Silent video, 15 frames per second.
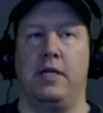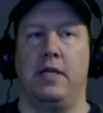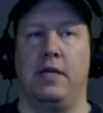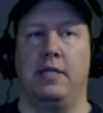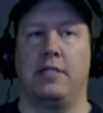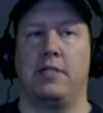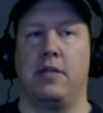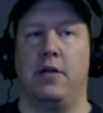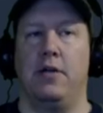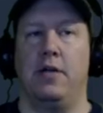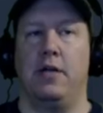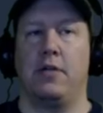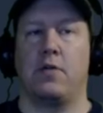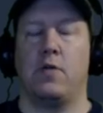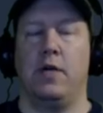I start
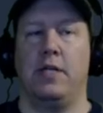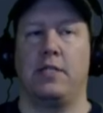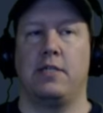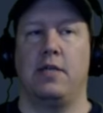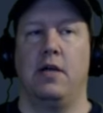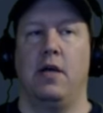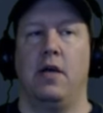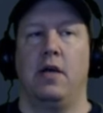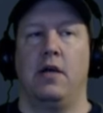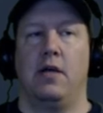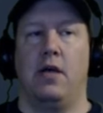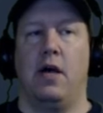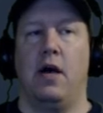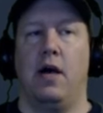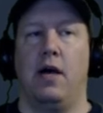another quest,
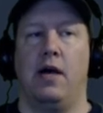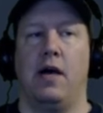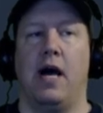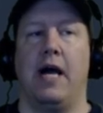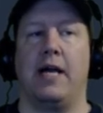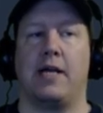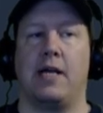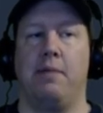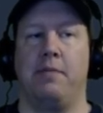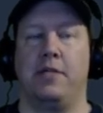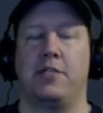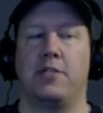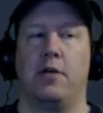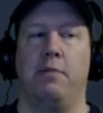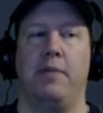uh, I
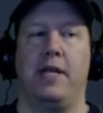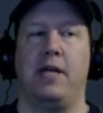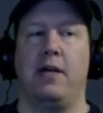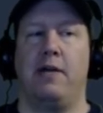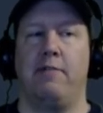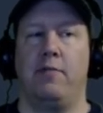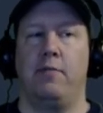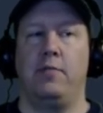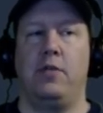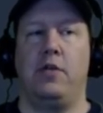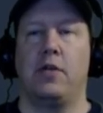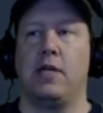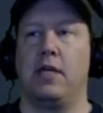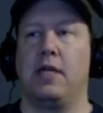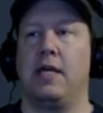accomplished so many of them,
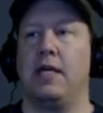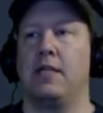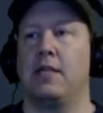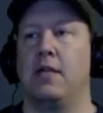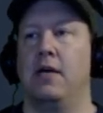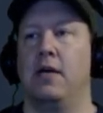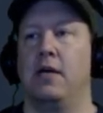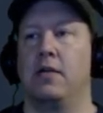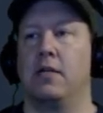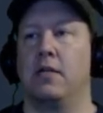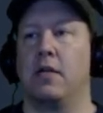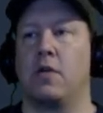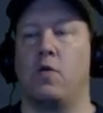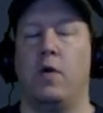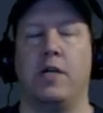you can get the,
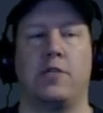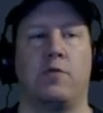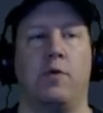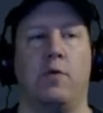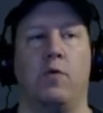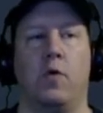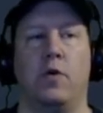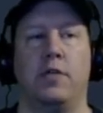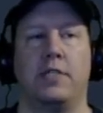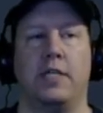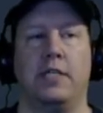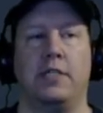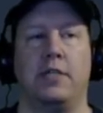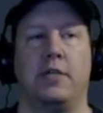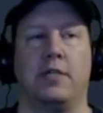the quest rewards
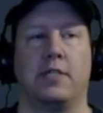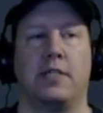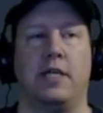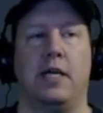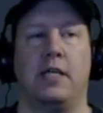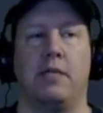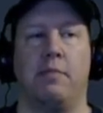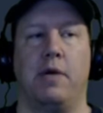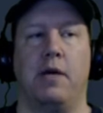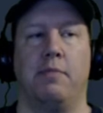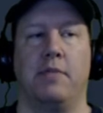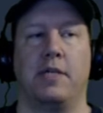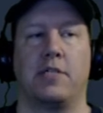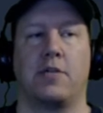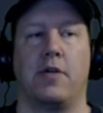as you can see at the bottom
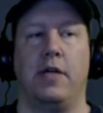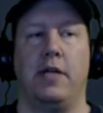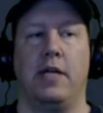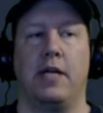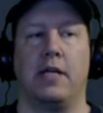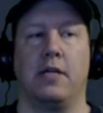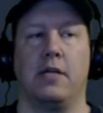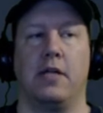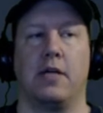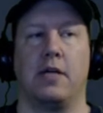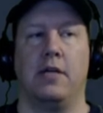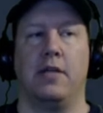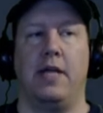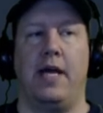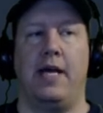of my screen. I can click
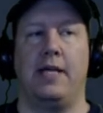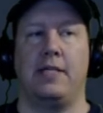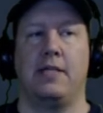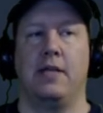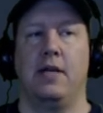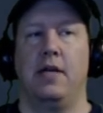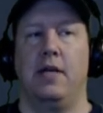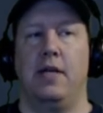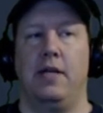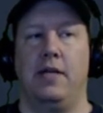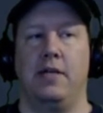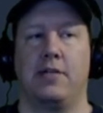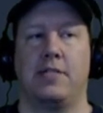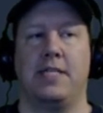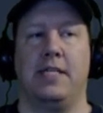on that and
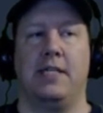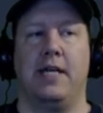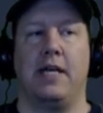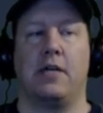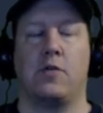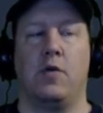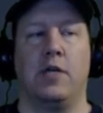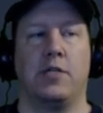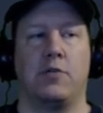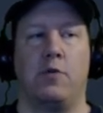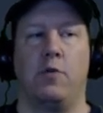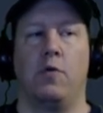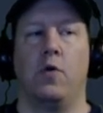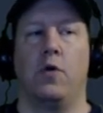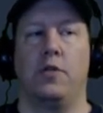it'll send that quest
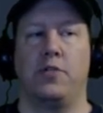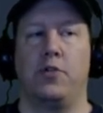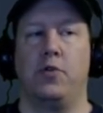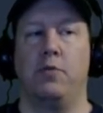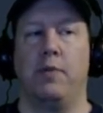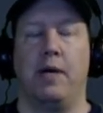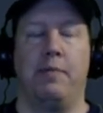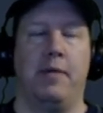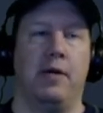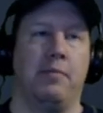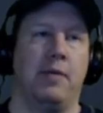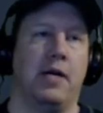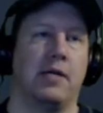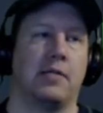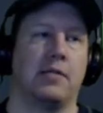reward to my
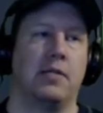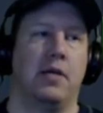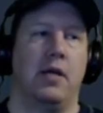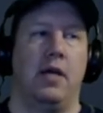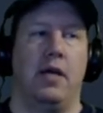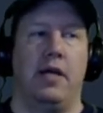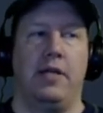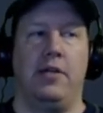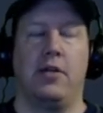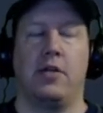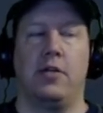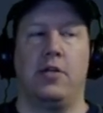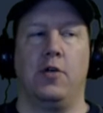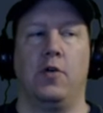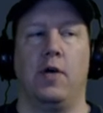mailbox. And you
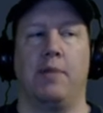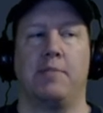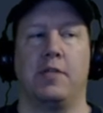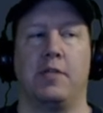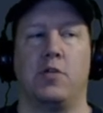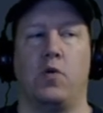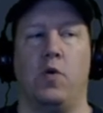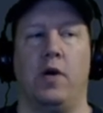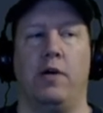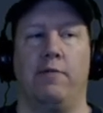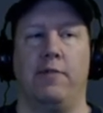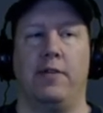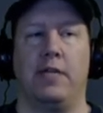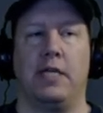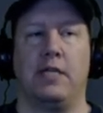can do up to
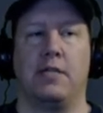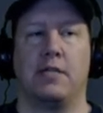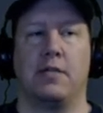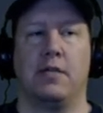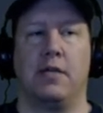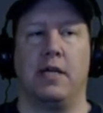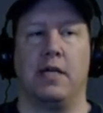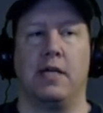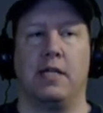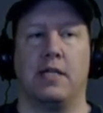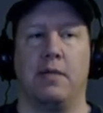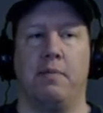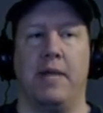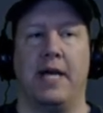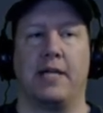12 of these and get
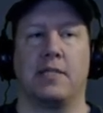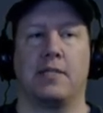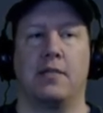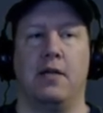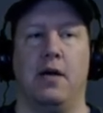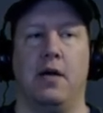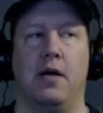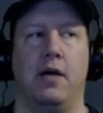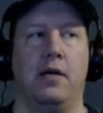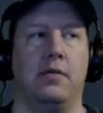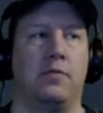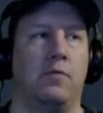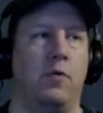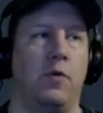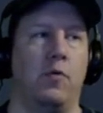the max uh,
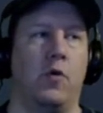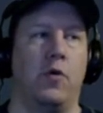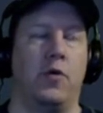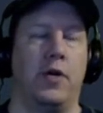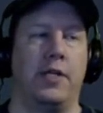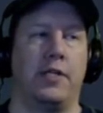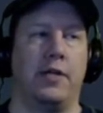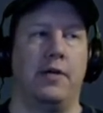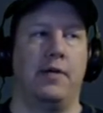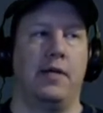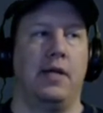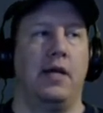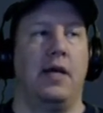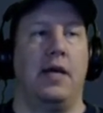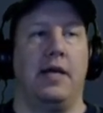reward right there.
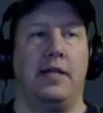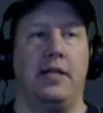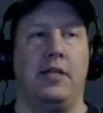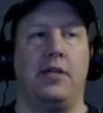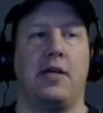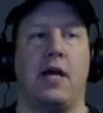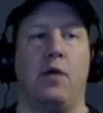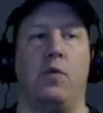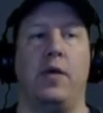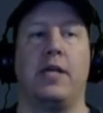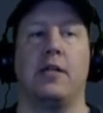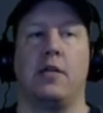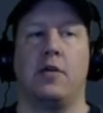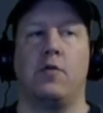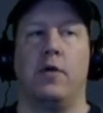And then you got
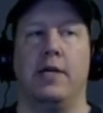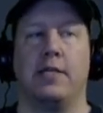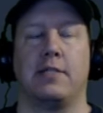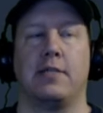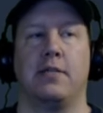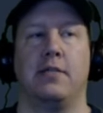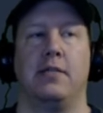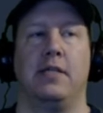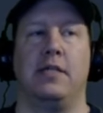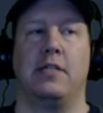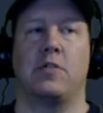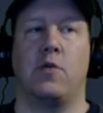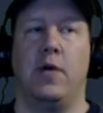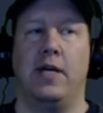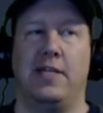weekly quests.
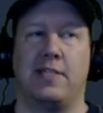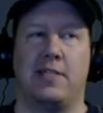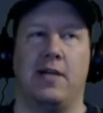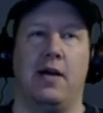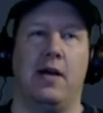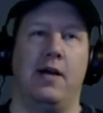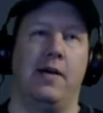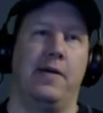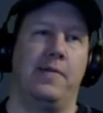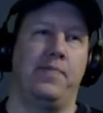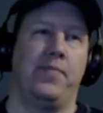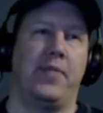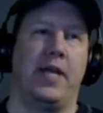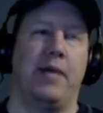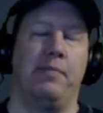These quests, uh,
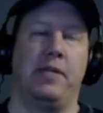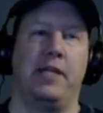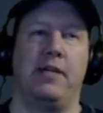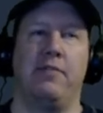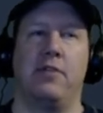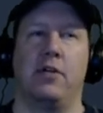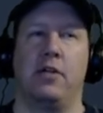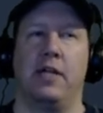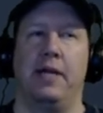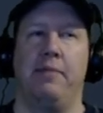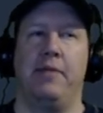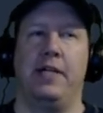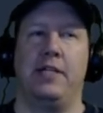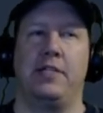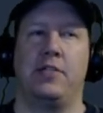I believe they're
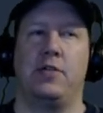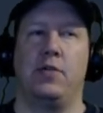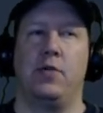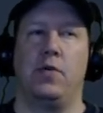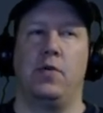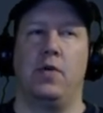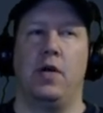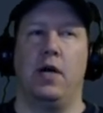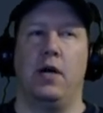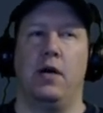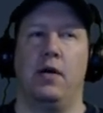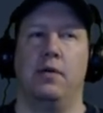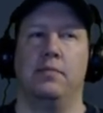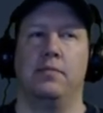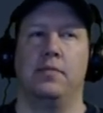limited to
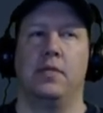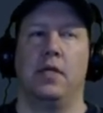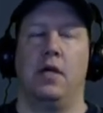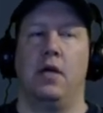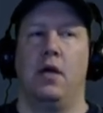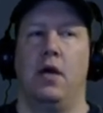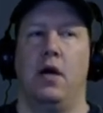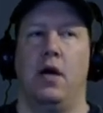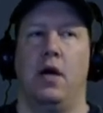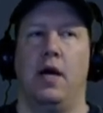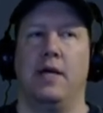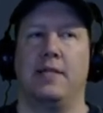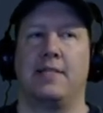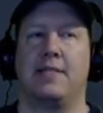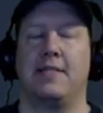um,
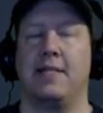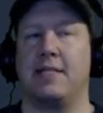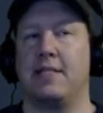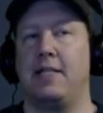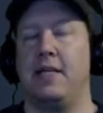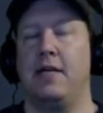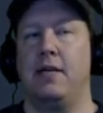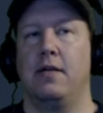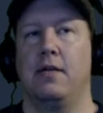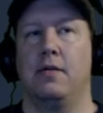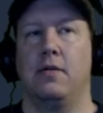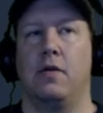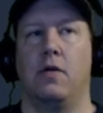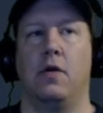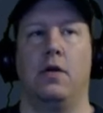uh, 60
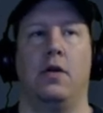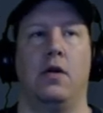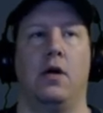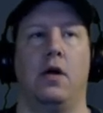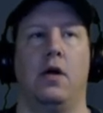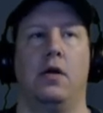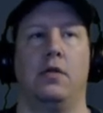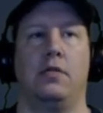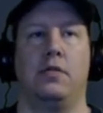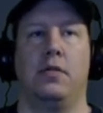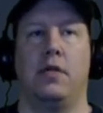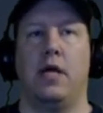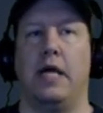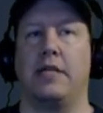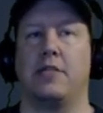or uh,
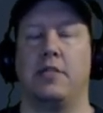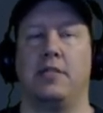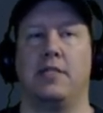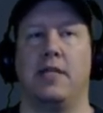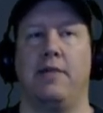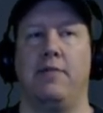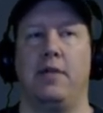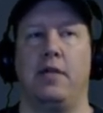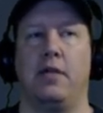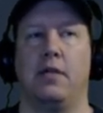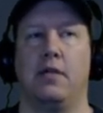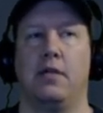actually 70,